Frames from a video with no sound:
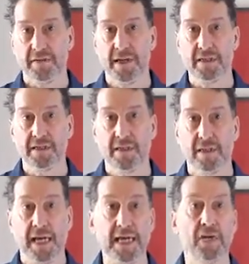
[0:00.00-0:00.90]
there's
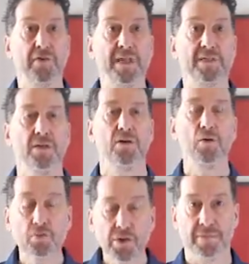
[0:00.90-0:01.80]
increased
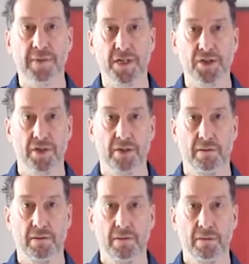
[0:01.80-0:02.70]
automation.
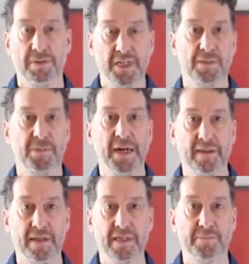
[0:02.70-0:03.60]
But
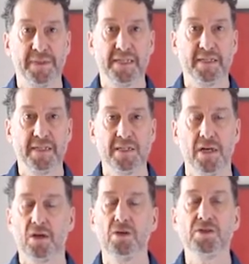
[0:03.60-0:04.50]
despite this, businesses
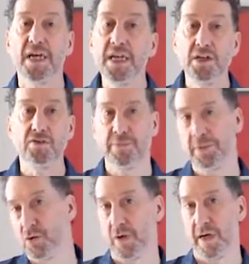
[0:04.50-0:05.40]
continue to be
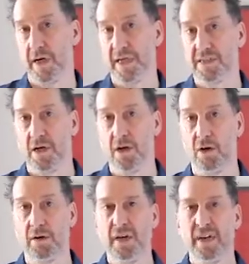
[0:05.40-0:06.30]
organised
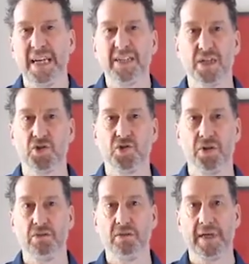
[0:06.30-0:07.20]
along
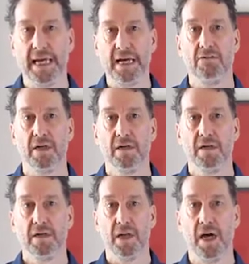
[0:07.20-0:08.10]
industrial era
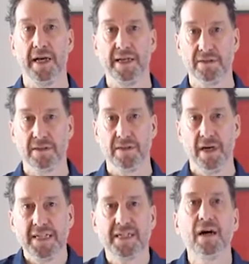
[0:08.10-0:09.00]
lines.
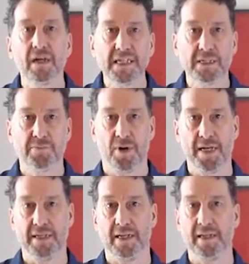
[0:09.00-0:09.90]
And it's hardly
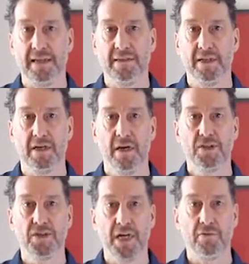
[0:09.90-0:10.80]
surprising then that a
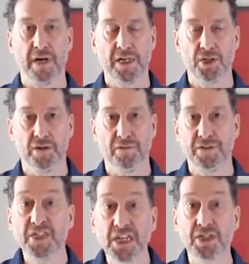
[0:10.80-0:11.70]
generation of
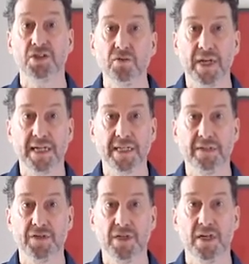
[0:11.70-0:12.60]
digital
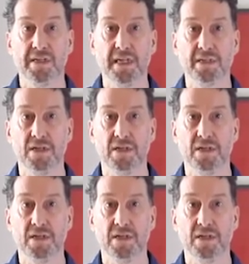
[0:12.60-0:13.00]
natives seeks